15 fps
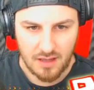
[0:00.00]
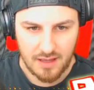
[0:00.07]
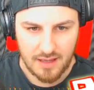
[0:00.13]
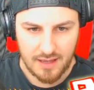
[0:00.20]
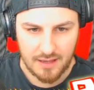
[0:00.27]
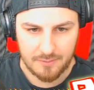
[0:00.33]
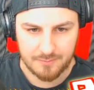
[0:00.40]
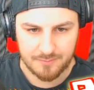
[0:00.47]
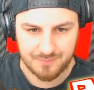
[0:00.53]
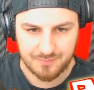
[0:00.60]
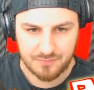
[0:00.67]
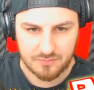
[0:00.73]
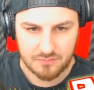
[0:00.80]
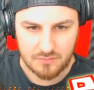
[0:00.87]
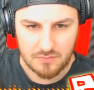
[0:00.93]
Um,
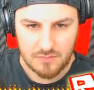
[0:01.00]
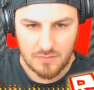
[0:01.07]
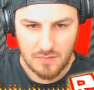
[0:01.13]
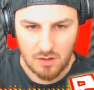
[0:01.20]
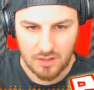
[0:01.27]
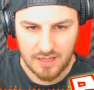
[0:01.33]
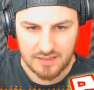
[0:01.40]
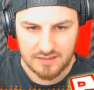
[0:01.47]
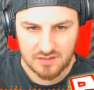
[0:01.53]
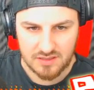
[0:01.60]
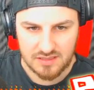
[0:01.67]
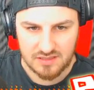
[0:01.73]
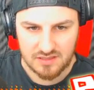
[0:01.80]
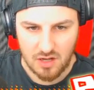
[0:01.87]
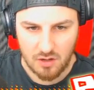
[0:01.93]
okay, so
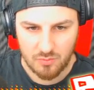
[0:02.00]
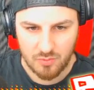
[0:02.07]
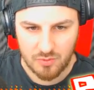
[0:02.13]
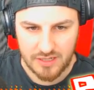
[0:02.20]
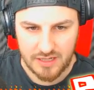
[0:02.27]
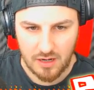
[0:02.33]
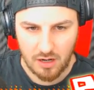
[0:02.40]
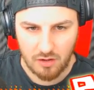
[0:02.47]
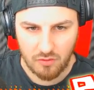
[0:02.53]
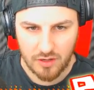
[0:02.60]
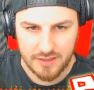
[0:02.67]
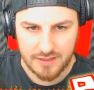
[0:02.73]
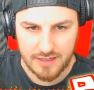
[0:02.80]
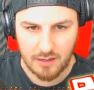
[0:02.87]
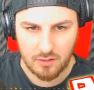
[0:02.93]
this is going pretty all
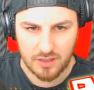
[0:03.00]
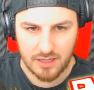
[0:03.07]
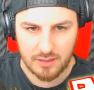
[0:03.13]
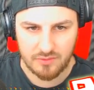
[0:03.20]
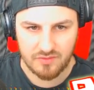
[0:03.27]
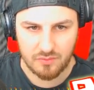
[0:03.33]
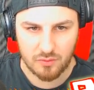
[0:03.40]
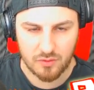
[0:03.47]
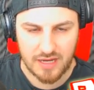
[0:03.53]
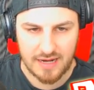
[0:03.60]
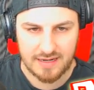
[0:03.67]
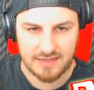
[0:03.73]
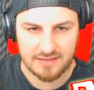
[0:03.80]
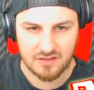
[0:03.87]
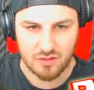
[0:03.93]
right now. Okay, we are
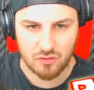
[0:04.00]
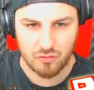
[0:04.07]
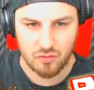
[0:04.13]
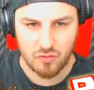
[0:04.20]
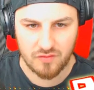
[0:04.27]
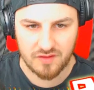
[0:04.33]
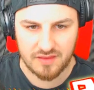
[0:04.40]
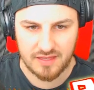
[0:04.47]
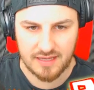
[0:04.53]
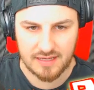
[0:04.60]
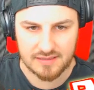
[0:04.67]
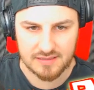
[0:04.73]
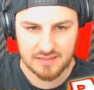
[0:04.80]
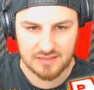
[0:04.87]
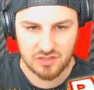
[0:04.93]
getting into the groove of
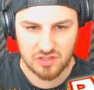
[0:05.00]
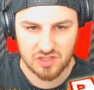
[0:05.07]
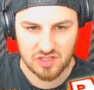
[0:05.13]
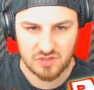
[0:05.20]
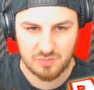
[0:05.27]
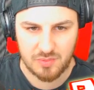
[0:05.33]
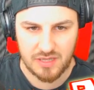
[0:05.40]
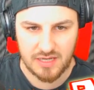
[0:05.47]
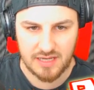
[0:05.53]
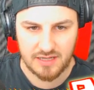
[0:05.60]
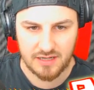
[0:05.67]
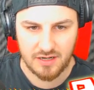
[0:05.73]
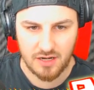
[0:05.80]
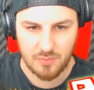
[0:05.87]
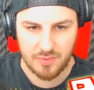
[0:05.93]
things. Let's just
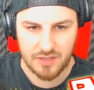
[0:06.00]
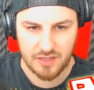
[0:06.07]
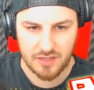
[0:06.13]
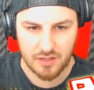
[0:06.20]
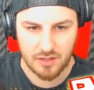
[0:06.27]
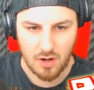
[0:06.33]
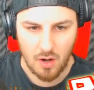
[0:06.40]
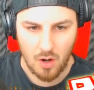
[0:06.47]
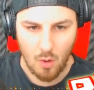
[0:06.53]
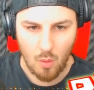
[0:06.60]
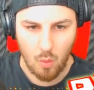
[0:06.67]
speed it up here.